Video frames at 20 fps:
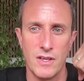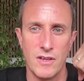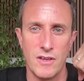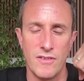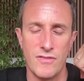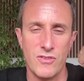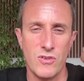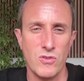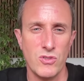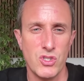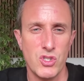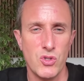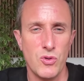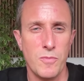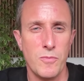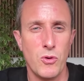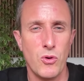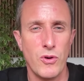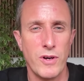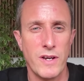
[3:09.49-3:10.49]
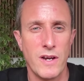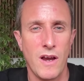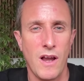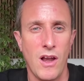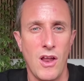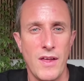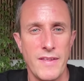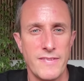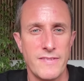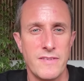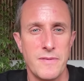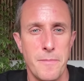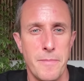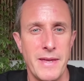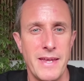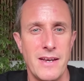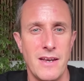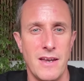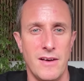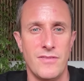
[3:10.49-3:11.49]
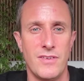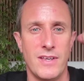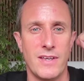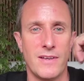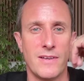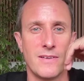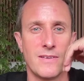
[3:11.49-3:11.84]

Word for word: of course, you're more inclined to be loving.